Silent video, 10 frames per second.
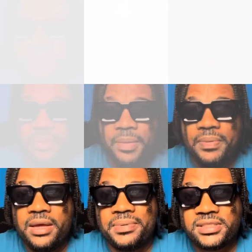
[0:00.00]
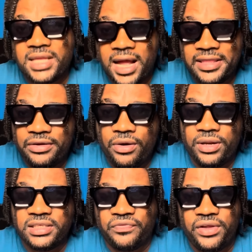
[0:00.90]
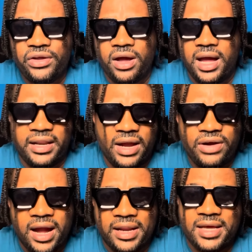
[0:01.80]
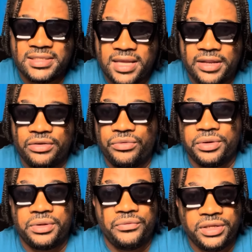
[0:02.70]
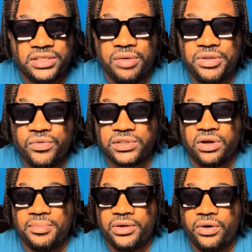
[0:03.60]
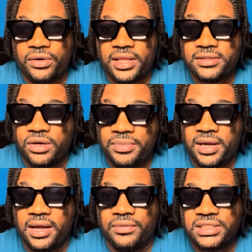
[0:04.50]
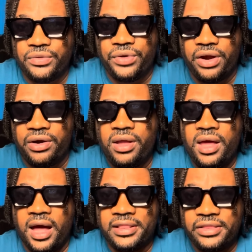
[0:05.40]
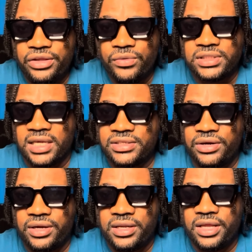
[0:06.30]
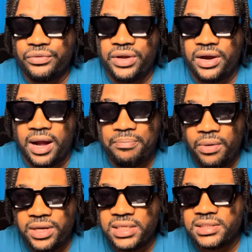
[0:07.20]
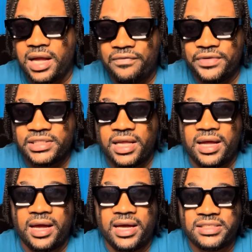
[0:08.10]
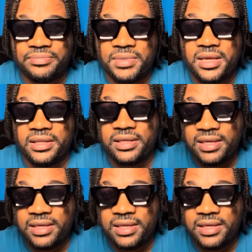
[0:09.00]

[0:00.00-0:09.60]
Hey, my people, starting out this video on a rather sad note with some news coming out of Jamaica. We see where at news has circulated where a police officer has been